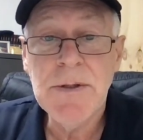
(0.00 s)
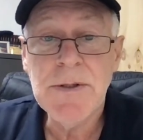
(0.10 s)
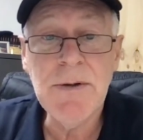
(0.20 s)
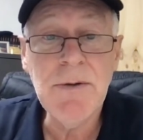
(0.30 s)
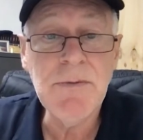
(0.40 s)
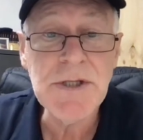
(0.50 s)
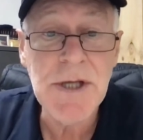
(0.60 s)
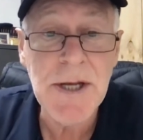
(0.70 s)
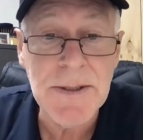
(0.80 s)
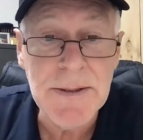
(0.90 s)
So all of a
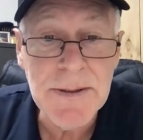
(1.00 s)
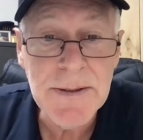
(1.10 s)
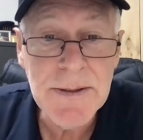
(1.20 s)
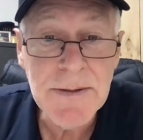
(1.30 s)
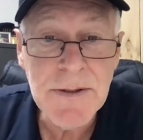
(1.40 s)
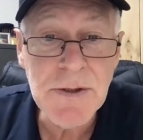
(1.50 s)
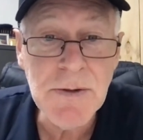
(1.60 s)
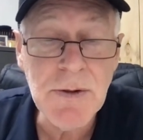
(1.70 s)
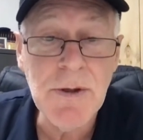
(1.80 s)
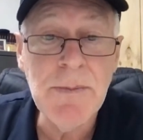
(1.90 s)
sudden, the
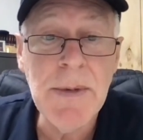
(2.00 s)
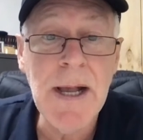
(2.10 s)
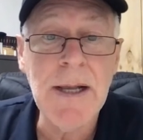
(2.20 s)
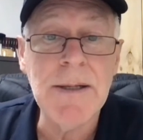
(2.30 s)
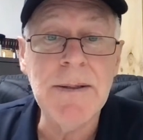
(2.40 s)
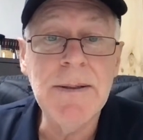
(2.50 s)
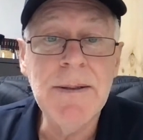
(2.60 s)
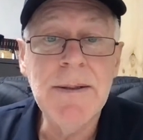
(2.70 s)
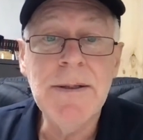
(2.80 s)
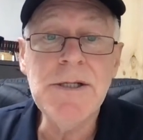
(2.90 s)
ZuCoin market
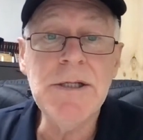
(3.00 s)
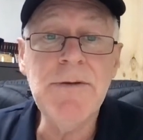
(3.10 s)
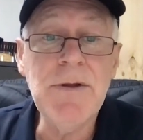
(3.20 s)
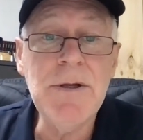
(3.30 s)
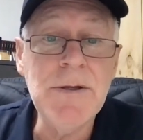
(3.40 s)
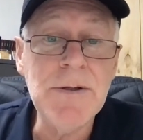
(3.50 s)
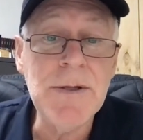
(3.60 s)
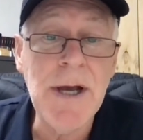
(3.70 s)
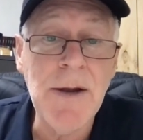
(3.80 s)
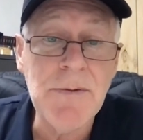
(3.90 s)
is lifted into
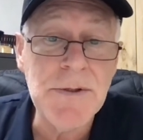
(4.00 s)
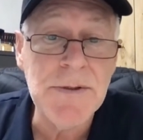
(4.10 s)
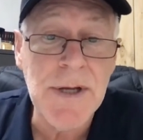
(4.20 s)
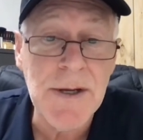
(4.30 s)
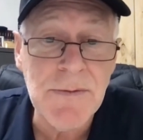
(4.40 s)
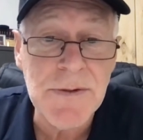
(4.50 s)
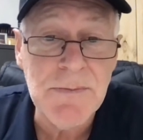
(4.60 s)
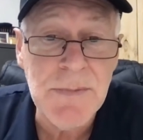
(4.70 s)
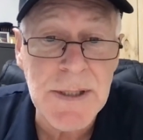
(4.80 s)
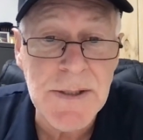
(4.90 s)
the hundreds and hundreds
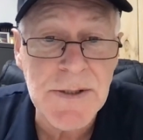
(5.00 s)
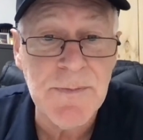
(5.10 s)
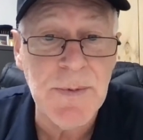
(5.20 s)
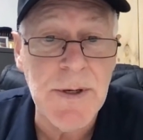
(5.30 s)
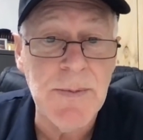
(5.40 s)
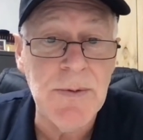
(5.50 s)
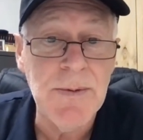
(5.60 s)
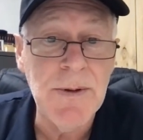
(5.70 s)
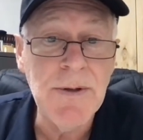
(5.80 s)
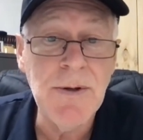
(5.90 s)
of millions of
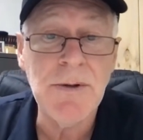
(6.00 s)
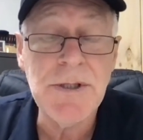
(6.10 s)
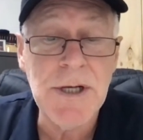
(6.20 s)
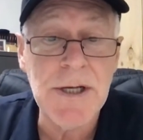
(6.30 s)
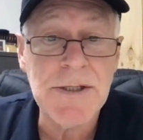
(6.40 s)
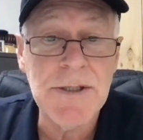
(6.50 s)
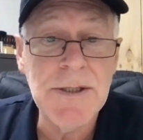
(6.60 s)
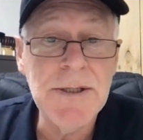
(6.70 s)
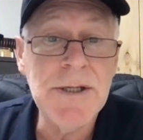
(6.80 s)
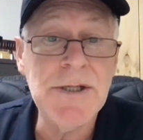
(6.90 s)
people, not just
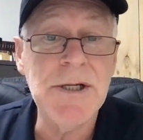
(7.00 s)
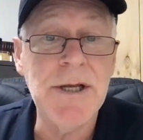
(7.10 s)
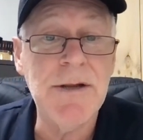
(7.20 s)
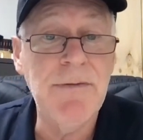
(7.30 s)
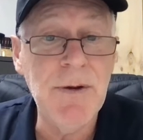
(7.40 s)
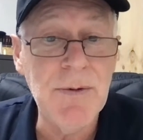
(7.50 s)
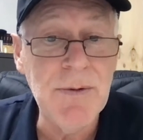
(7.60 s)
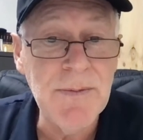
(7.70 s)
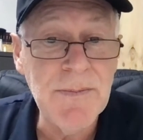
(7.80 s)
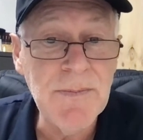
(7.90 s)
a select
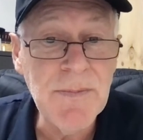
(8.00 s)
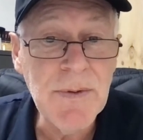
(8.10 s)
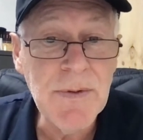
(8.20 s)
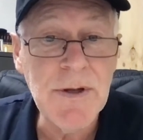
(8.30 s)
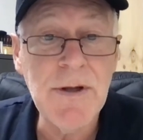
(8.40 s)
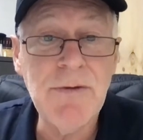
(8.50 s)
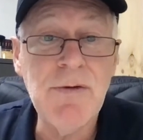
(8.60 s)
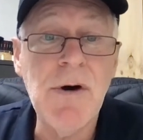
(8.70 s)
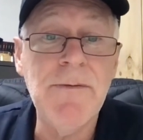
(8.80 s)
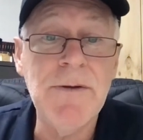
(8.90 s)
few that are
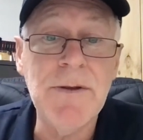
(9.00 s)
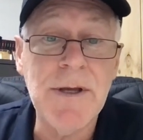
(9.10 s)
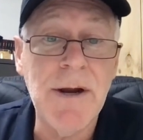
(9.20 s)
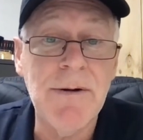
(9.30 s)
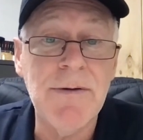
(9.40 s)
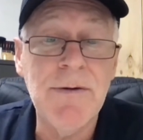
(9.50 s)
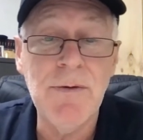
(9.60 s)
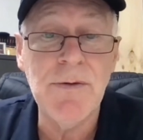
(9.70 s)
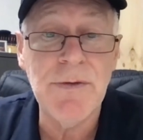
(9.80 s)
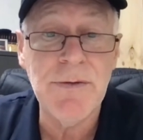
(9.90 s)
driving the current
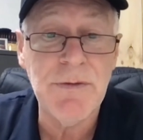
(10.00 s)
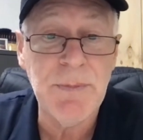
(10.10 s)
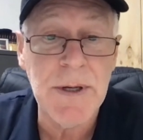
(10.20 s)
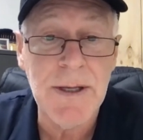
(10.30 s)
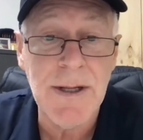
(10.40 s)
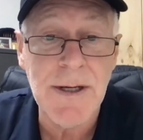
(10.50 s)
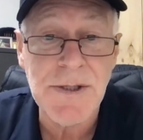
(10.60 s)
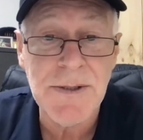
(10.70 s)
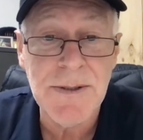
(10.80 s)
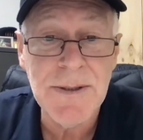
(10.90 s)
forces of
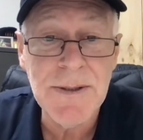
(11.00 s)
speculation